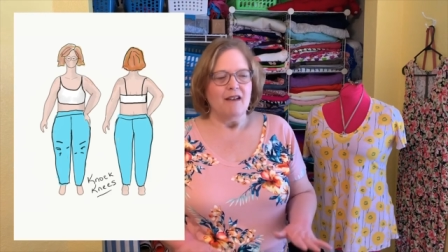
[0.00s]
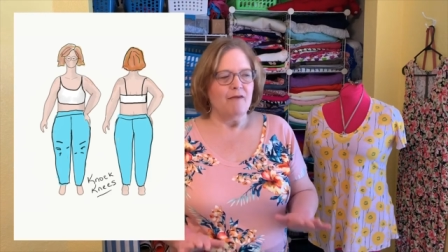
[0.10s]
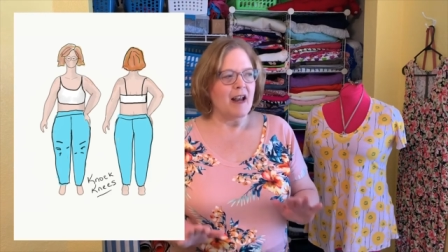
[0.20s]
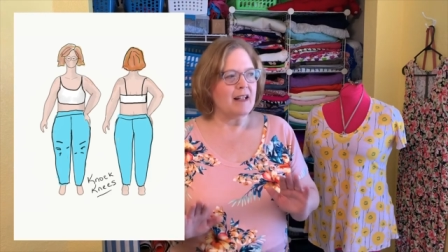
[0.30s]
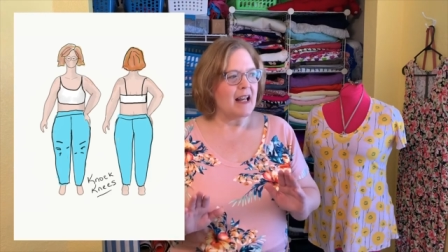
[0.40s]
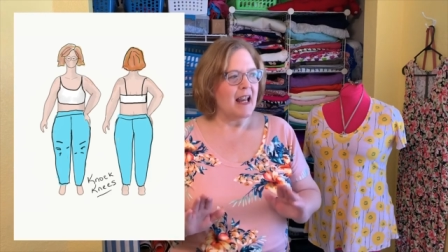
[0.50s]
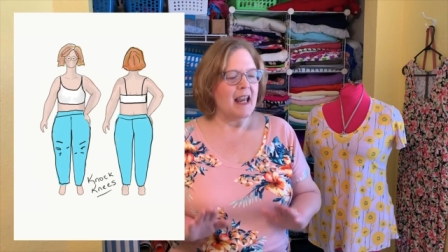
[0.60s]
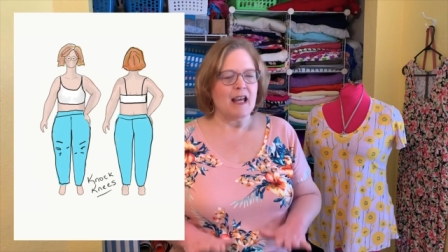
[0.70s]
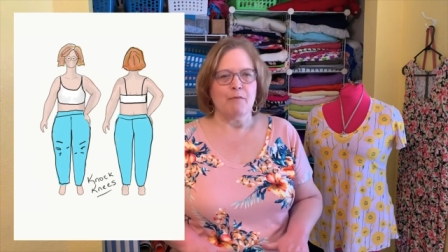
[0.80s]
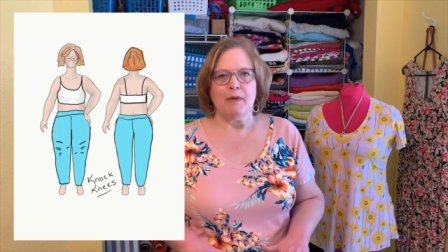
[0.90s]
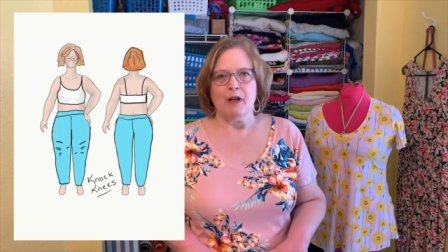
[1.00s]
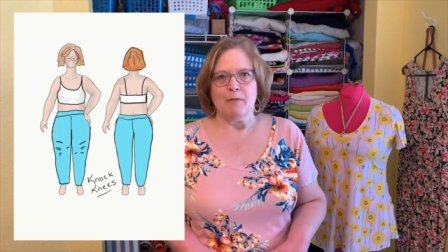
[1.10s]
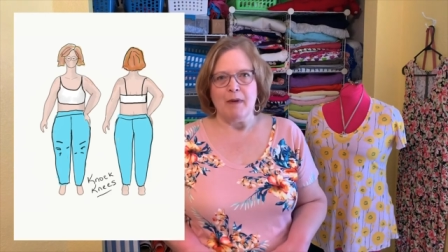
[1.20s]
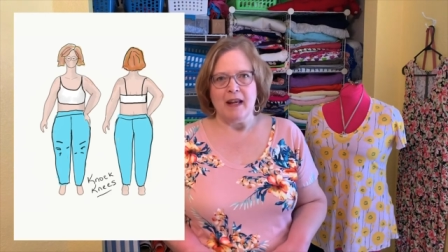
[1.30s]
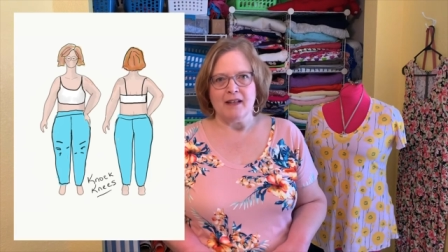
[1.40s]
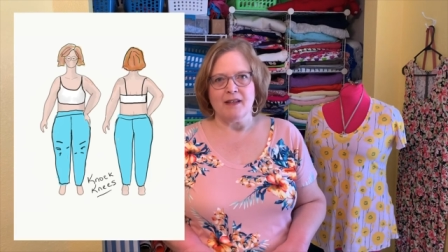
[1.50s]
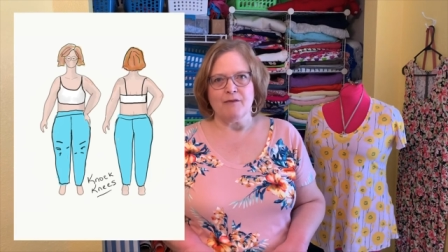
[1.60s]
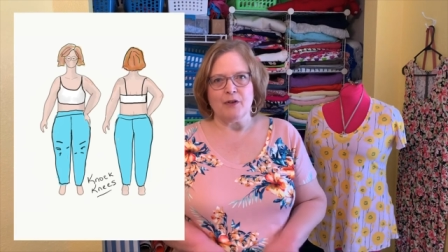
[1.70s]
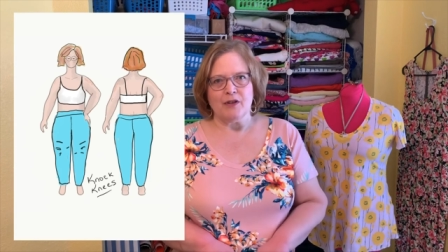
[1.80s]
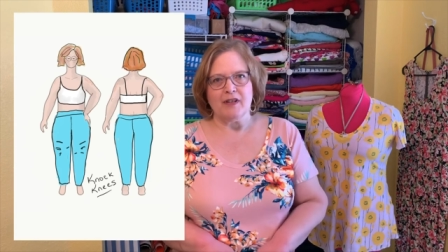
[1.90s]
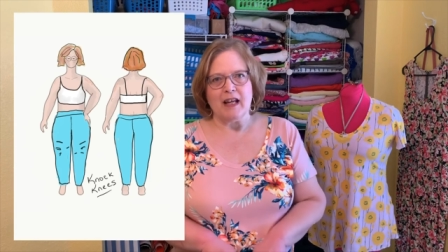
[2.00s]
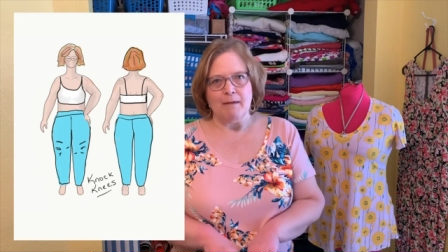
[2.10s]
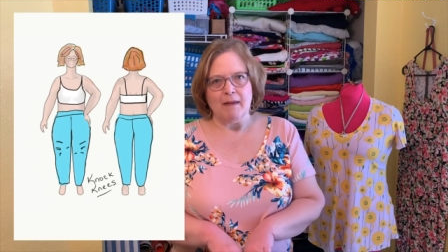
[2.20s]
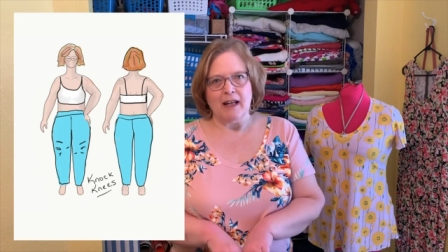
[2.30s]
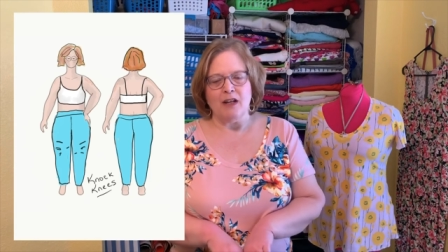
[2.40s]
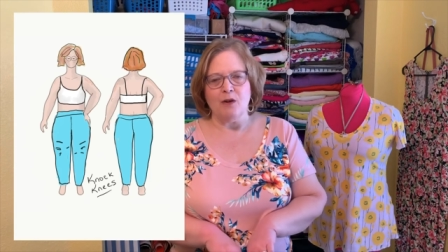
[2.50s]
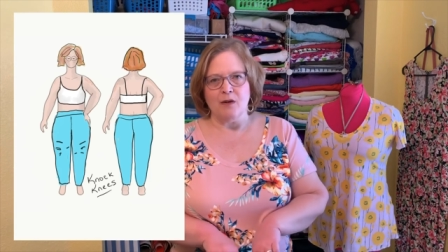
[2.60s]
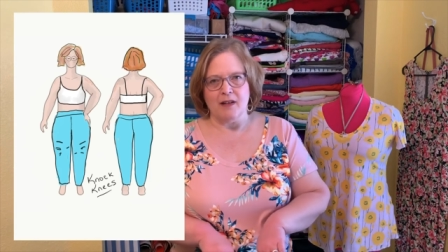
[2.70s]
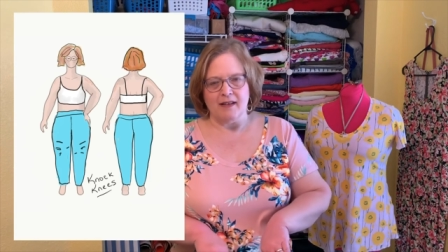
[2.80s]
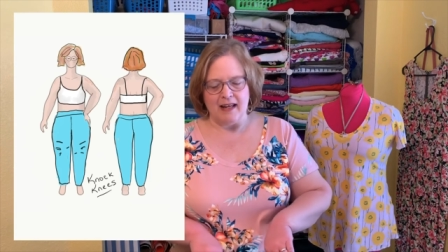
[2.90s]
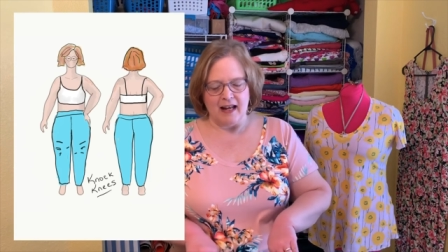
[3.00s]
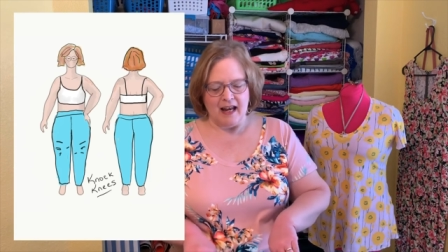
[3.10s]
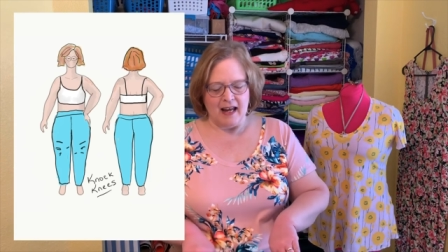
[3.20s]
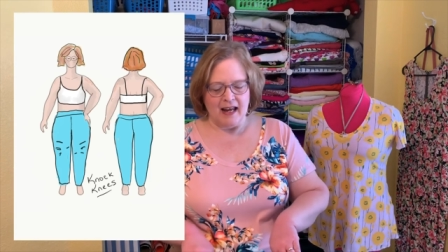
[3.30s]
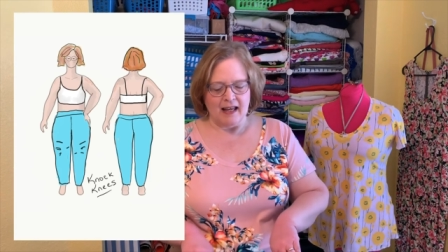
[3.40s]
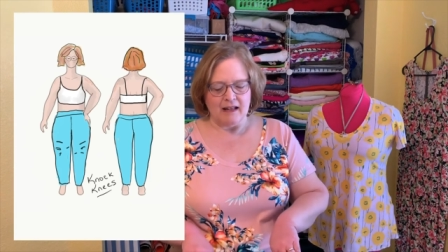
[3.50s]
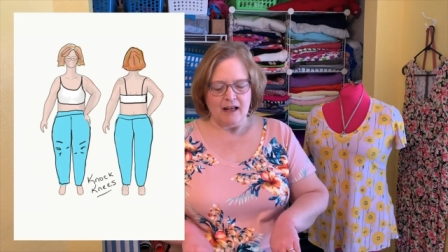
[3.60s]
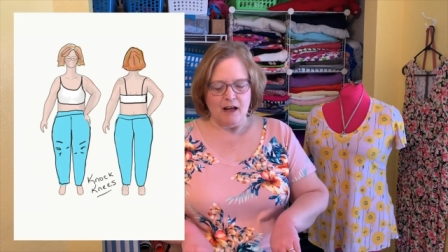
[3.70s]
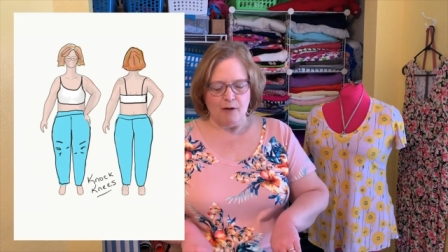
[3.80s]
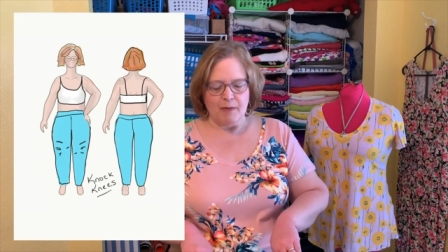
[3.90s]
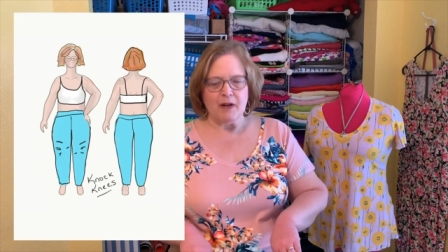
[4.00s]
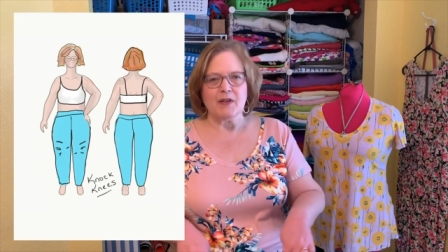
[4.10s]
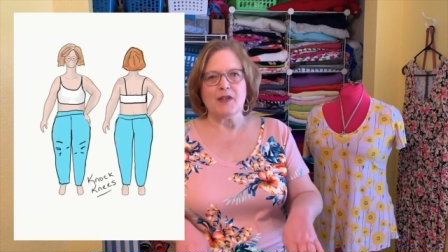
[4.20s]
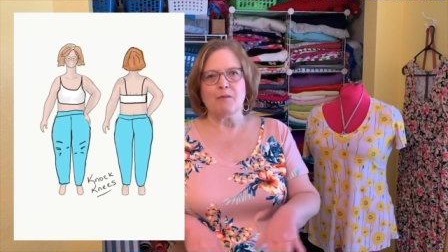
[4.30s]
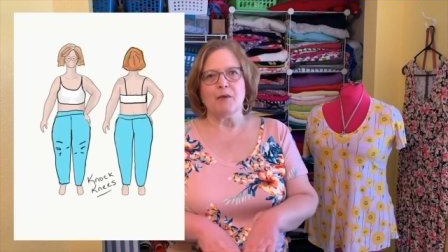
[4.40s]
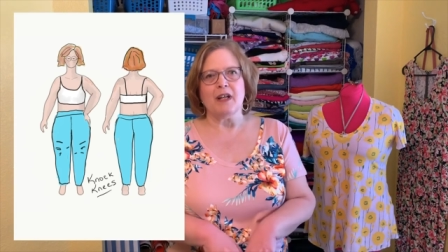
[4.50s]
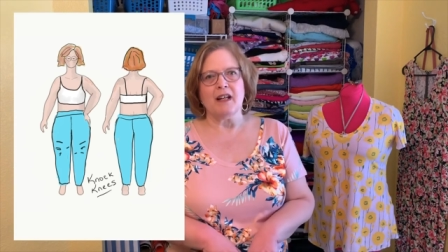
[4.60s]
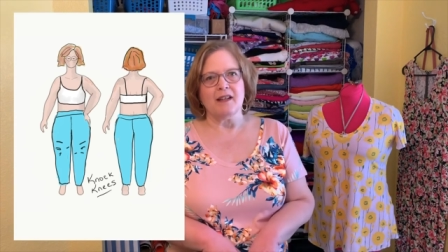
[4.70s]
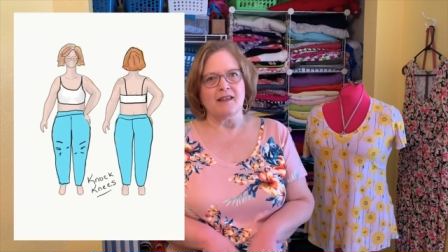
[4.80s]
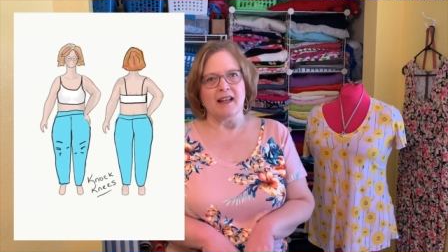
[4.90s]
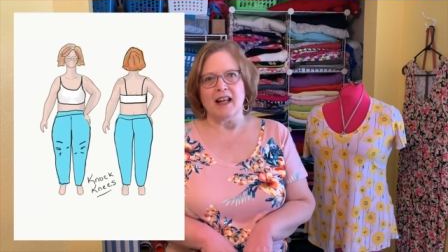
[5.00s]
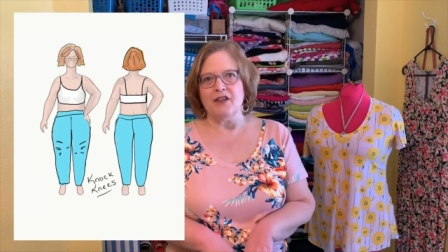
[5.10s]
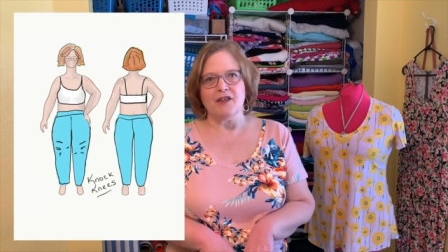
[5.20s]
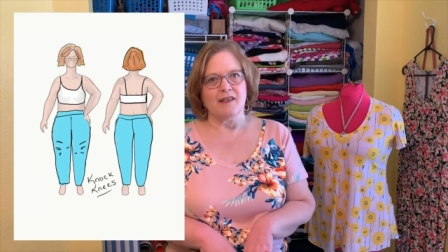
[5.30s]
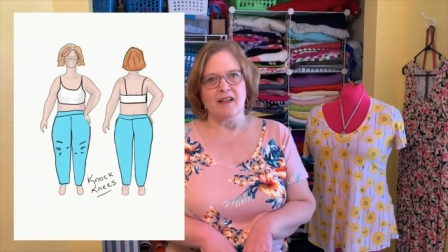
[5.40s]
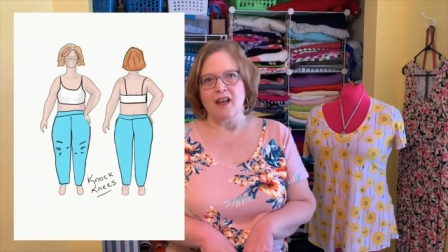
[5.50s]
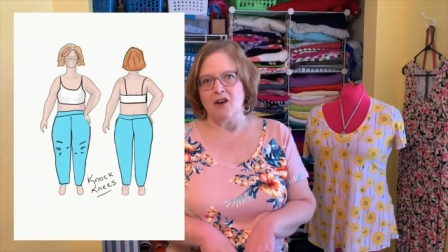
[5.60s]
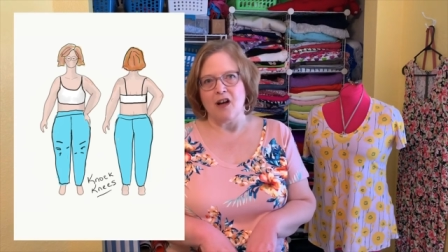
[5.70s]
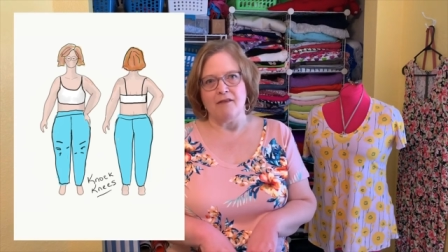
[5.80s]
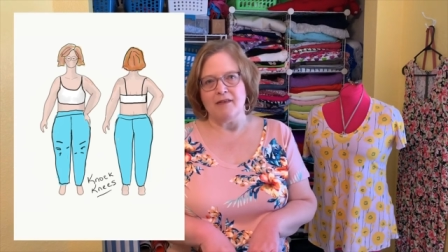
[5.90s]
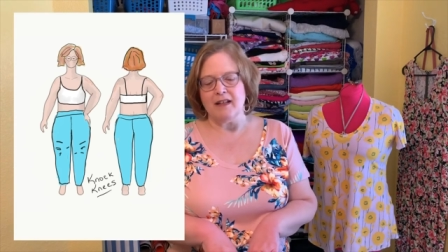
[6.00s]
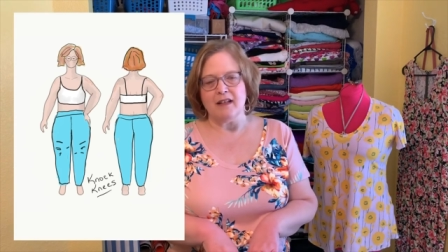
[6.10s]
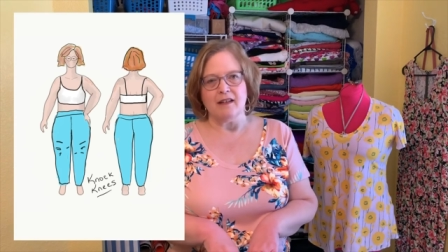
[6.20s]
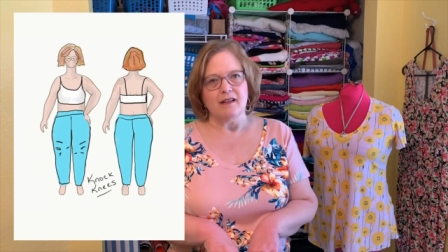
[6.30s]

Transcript: In fact, I had a pair of pants the first time that I noticed that I had a pair of Sabrinas that I just cut off into